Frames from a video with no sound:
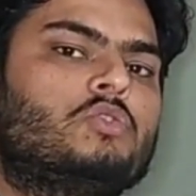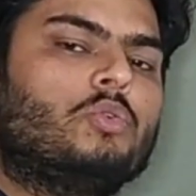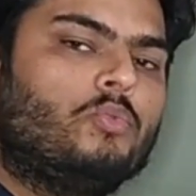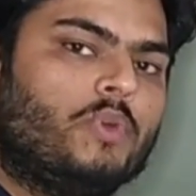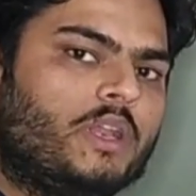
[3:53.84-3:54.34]

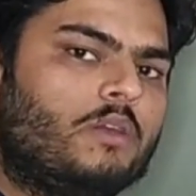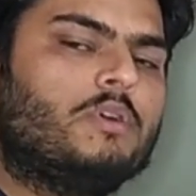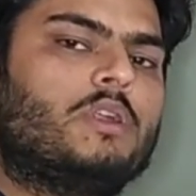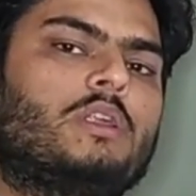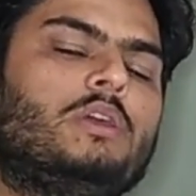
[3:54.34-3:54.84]
so
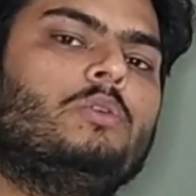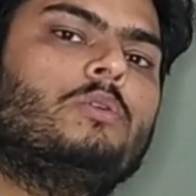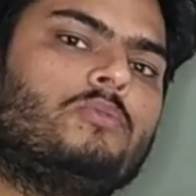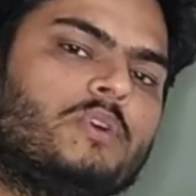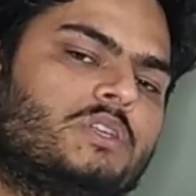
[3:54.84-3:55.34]
whenever
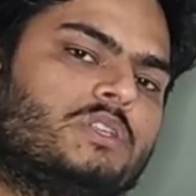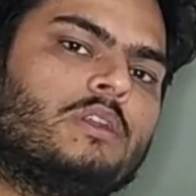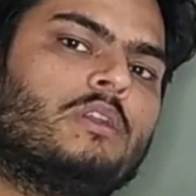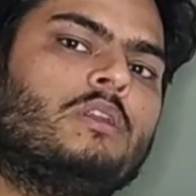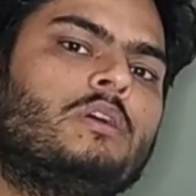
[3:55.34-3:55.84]
your
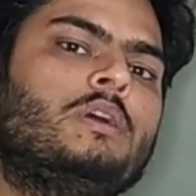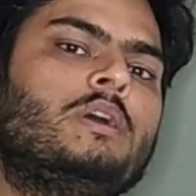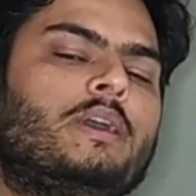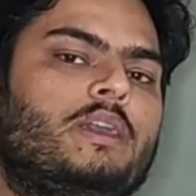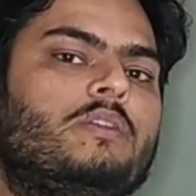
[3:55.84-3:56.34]
function
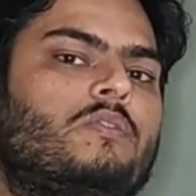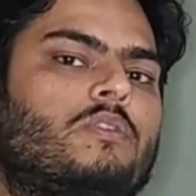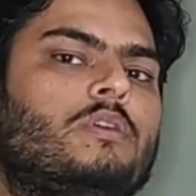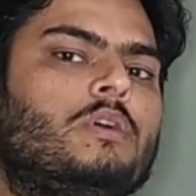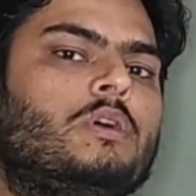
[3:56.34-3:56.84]
is
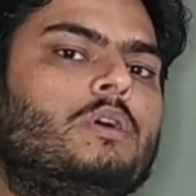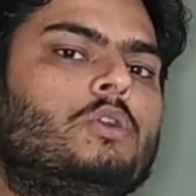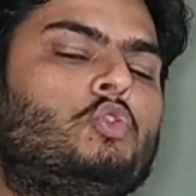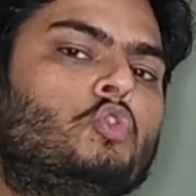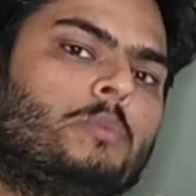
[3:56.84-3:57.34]

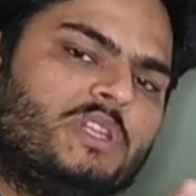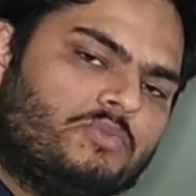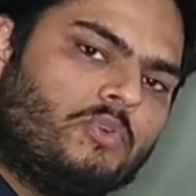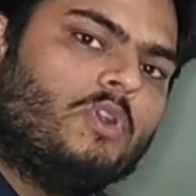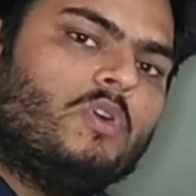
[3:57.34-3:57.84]
too
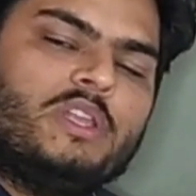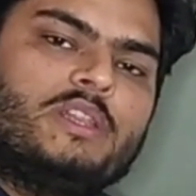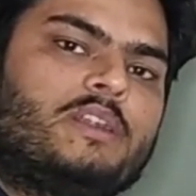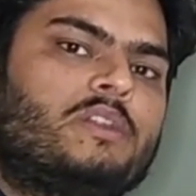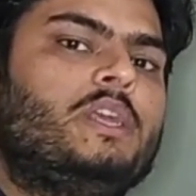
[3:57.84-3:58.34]
much following
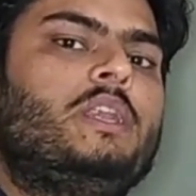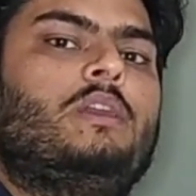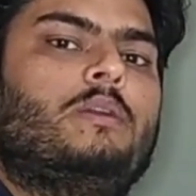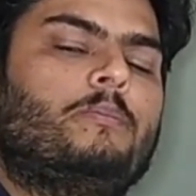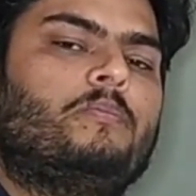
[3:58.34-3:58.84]
the
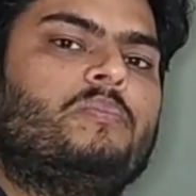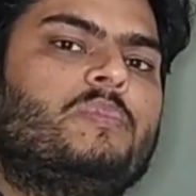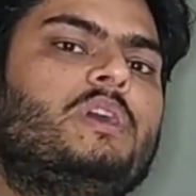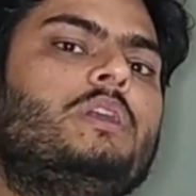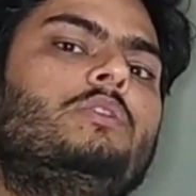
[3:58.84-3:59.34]
training
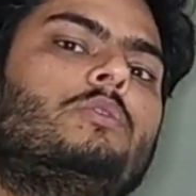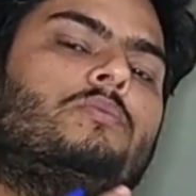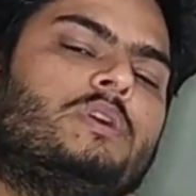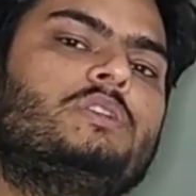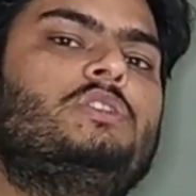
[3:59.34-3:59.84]
then your
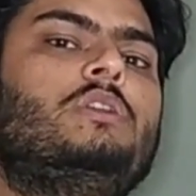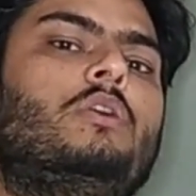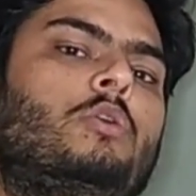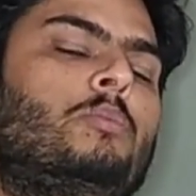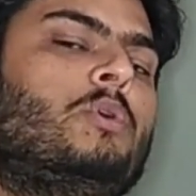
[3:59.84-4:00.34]
function or